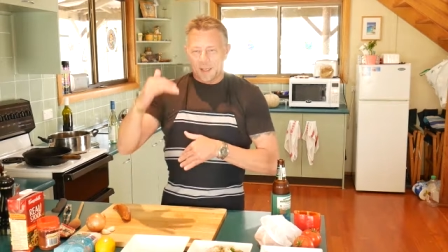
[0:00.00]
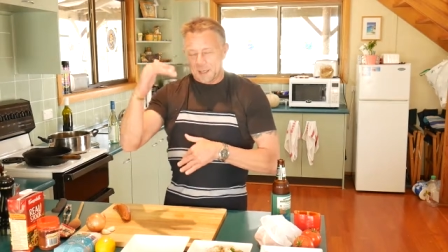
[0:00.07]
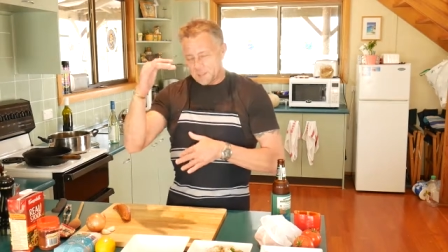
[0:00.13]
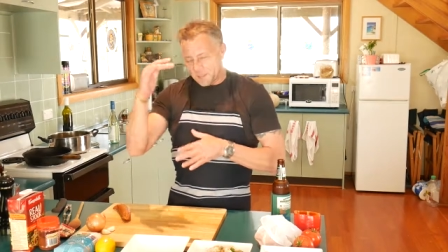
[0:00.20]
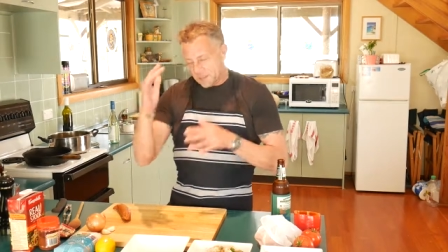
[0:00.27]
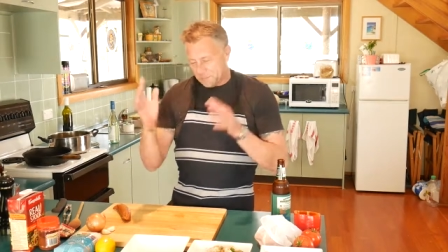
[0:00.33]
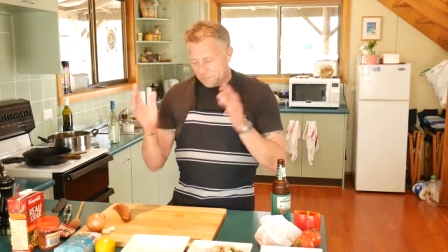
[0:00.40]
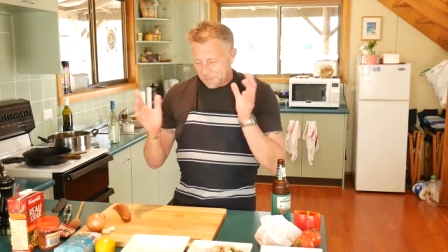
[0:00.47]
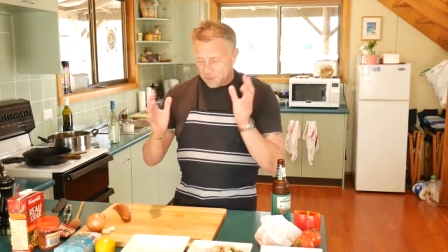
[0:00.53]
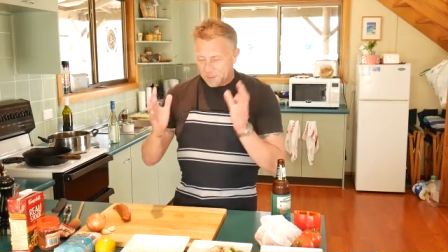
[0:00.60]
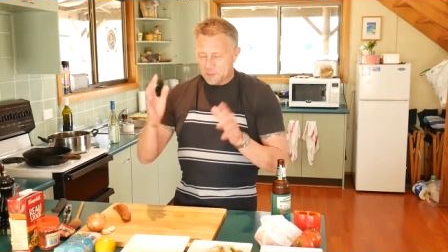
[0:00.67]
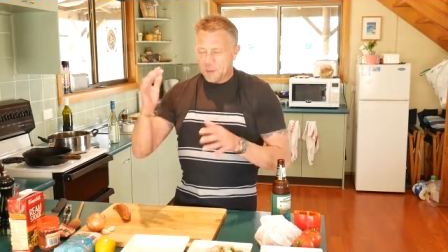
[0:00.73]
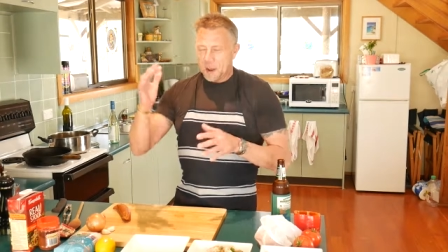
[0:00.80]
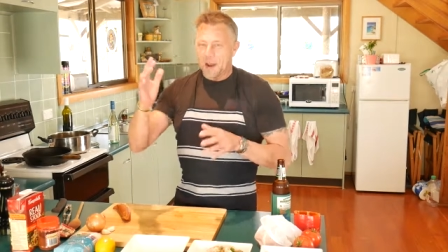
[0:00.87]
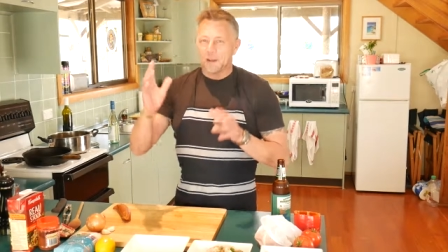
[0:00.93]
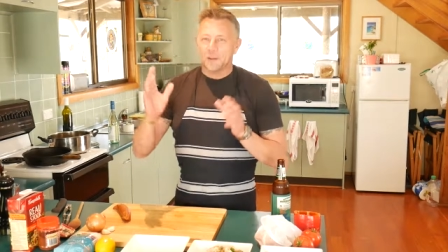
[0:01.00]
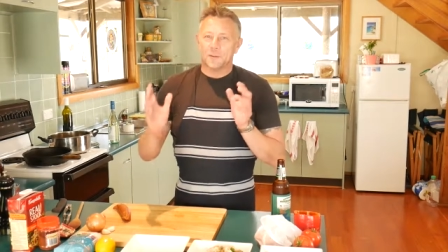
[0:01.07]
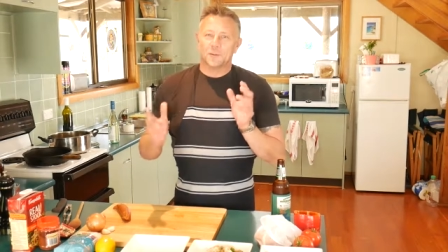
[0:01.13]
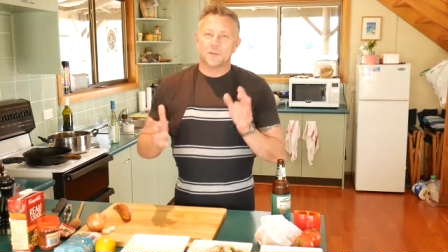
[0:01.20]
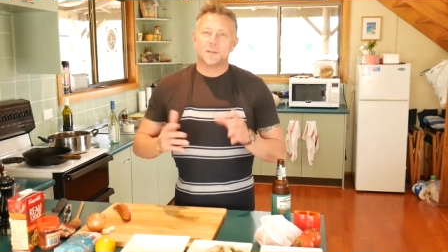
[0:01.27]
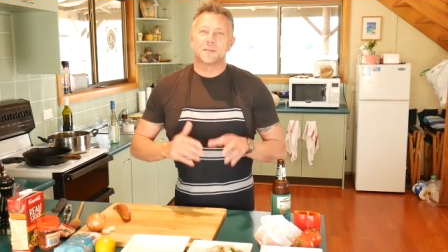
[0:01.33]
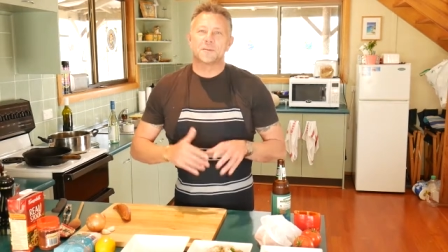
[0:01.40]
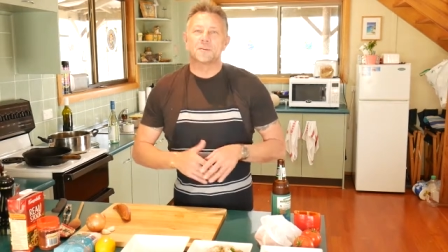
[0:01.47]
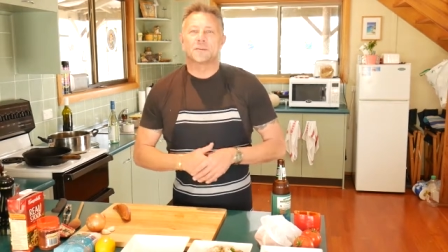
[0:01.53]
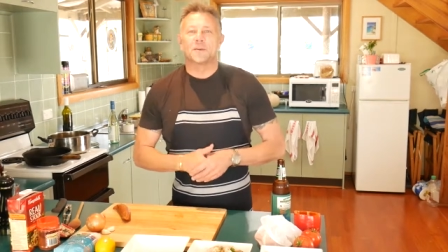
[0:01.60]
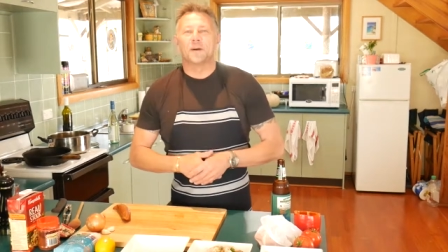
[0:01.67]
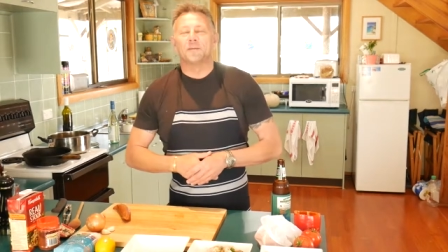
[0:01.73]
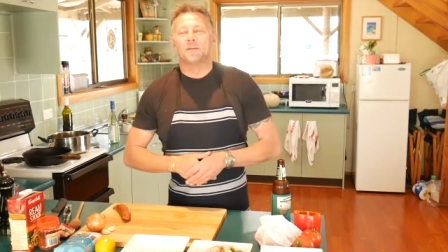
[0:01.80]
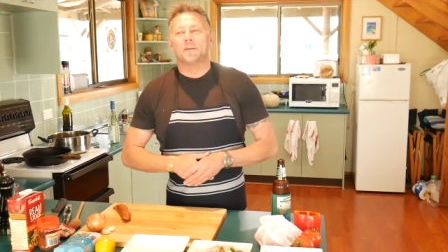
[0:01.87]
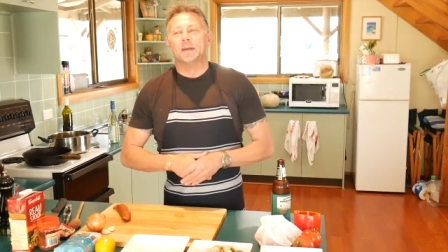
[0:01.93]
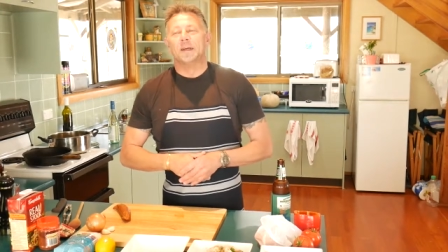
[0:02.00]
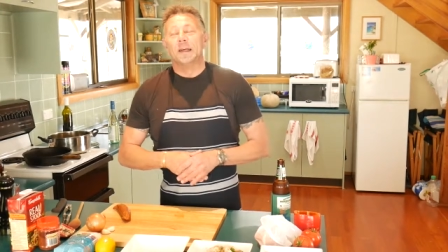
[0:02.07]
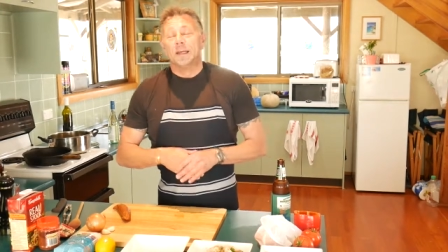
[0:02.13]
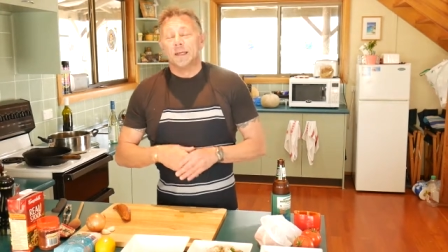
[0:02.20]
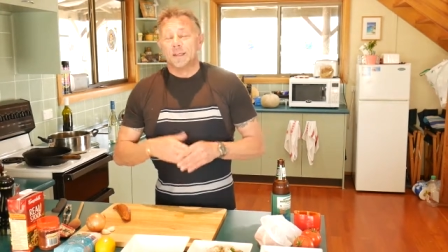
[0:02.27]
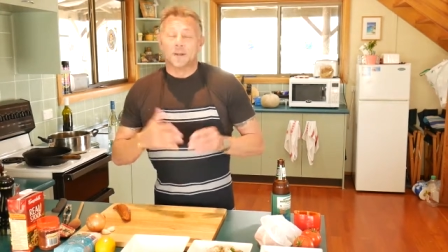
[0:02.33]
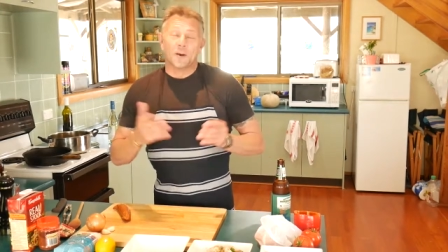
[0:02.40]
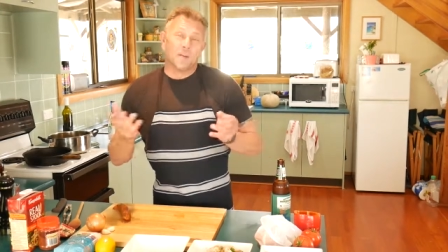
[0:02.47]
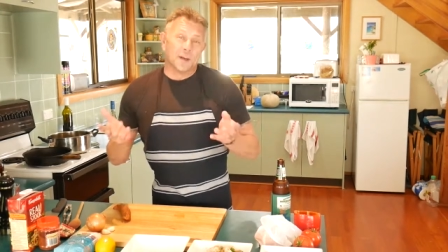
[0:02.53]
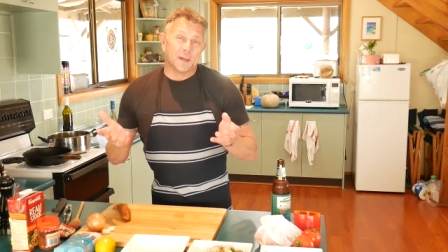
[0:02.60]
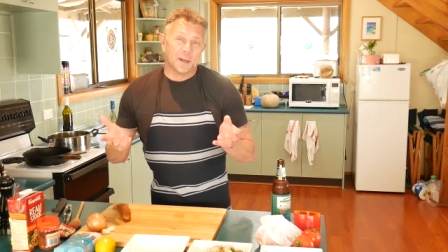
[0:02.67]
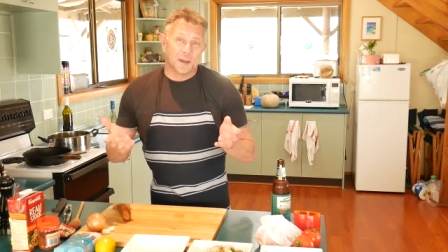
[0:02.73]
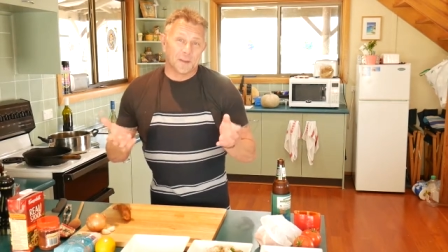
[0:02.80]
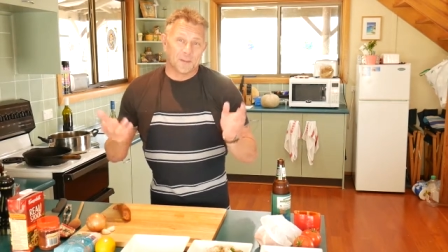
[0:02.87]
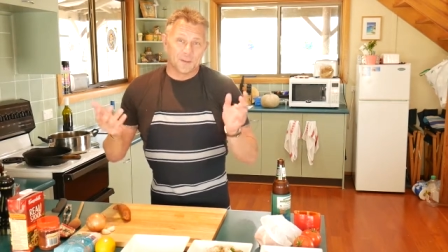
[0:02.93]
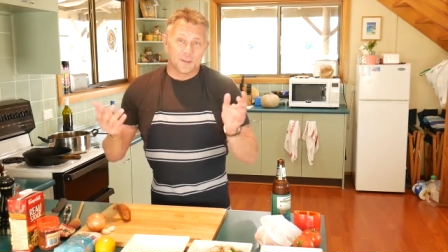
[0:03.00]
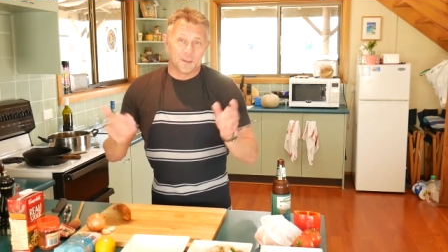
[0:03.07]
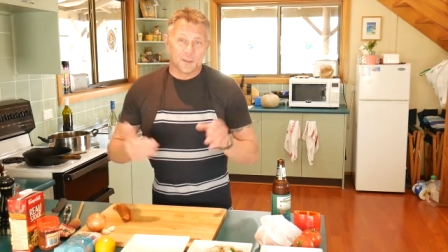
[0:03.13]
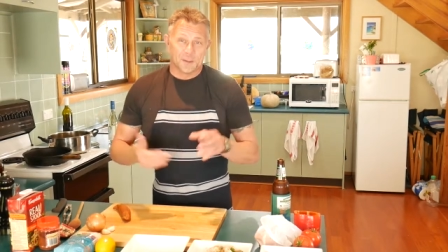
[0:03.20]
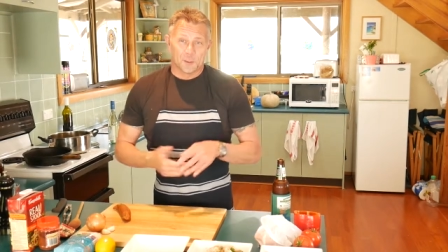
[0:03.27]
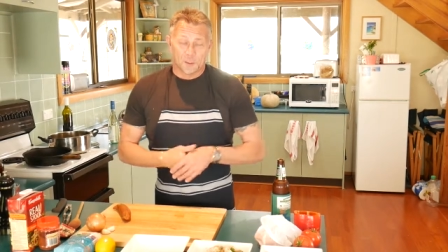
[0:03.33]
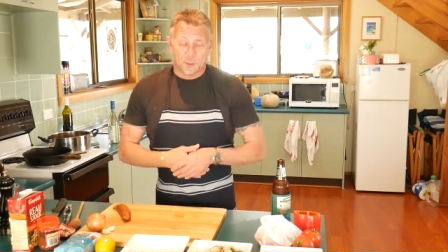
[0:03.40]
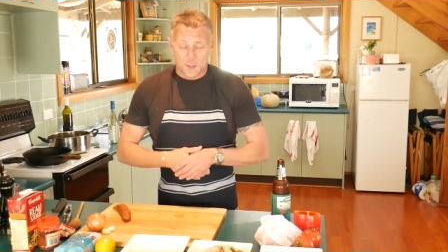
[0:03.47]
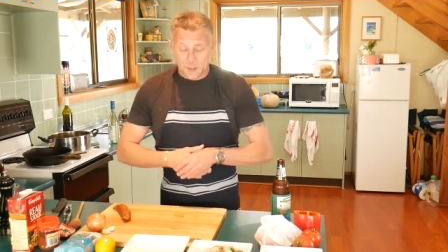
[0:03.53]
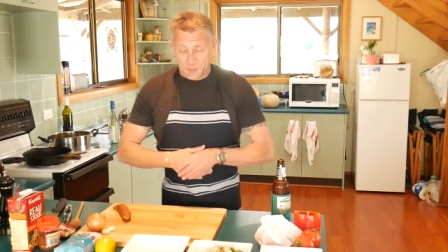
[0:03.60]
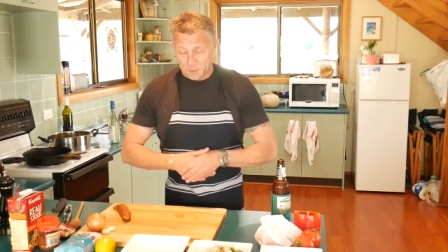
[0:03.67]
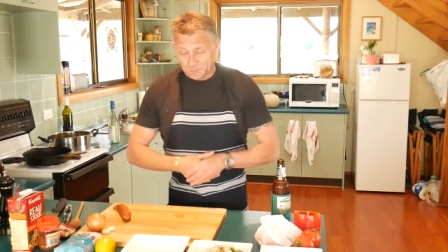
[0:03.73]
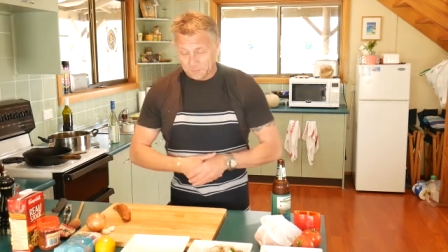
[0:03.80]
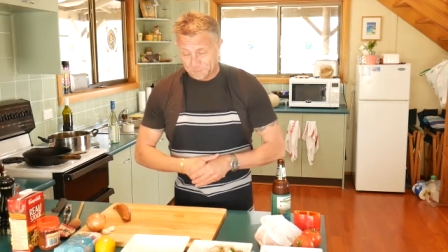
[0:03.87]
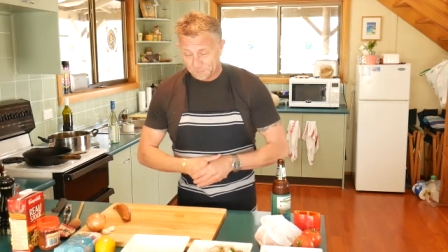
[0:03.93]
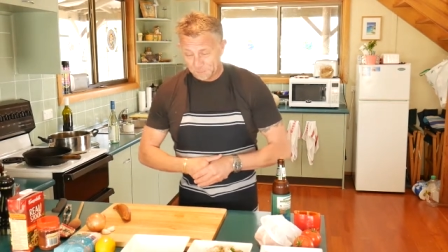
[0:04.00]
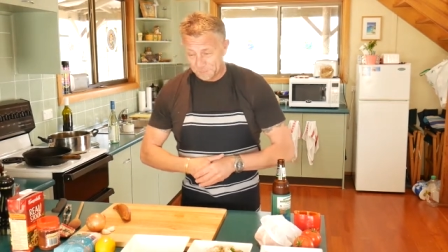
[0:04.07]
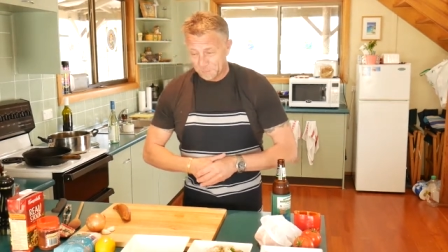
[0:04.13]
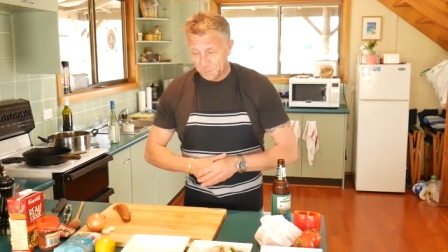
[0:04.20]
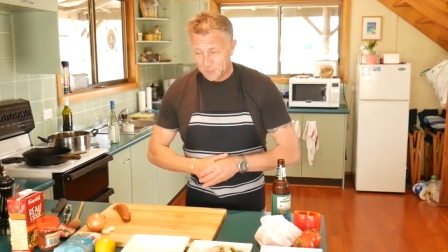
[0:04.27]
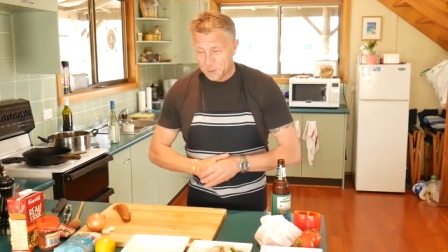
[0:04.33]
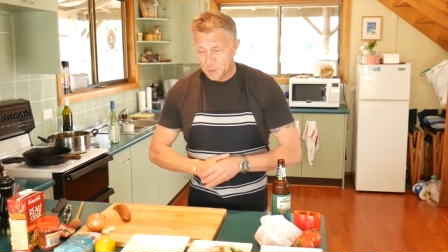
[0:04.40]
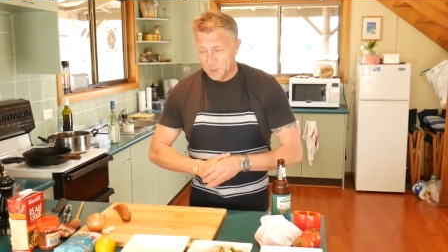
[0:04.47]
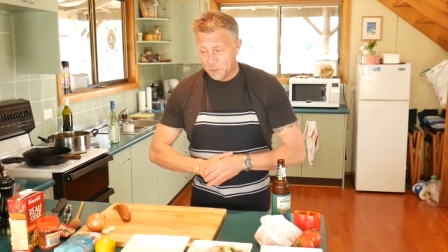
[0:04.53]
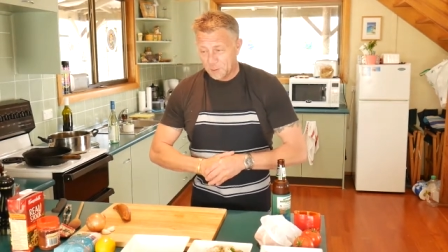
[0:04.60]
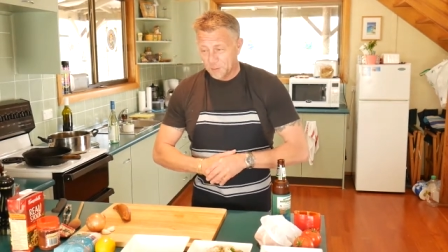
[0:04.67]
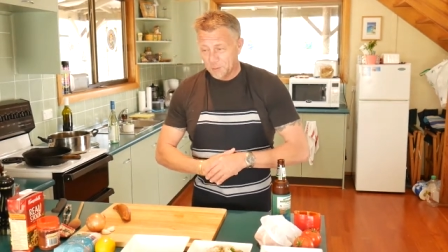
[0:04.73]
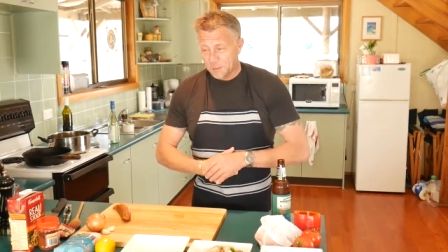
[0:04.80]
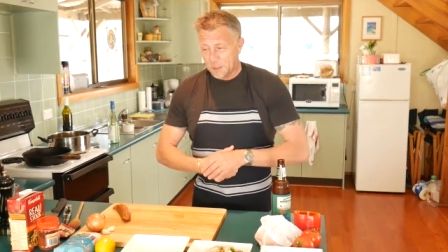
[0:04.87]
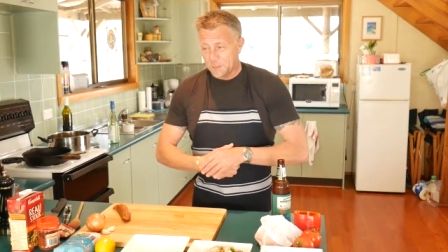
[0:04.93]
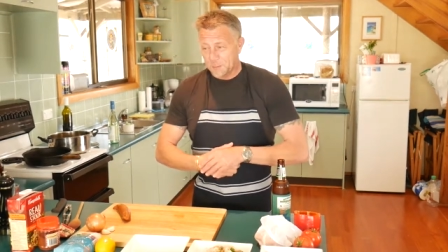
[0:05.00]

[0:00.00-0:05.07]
They gave me an email and all that sort of stuff, and so I went down there and did the audition, which I got